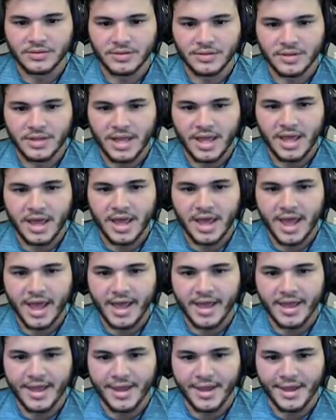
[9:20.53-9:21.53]

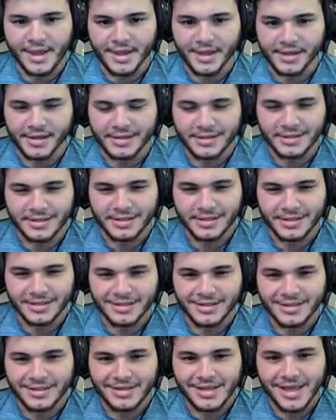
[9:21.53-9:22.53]
hey!
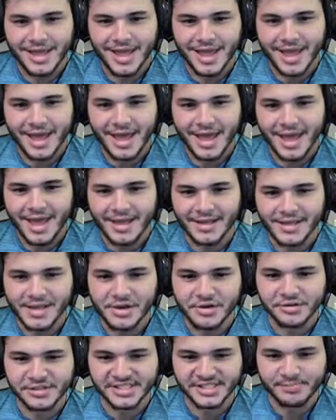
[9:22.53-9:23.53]
Hey,
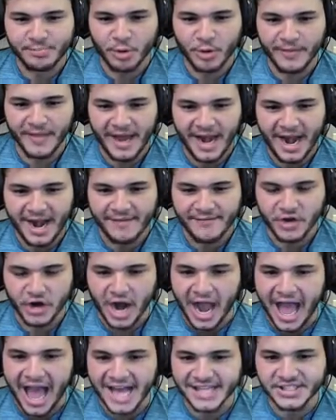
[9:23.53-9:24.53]
did you just pull that out of
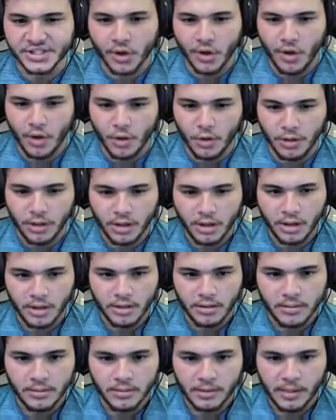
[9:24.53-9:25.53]
your asshole?
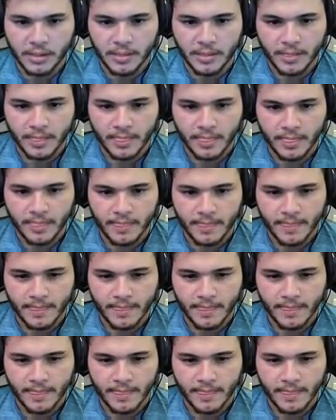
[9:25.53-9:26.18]
Give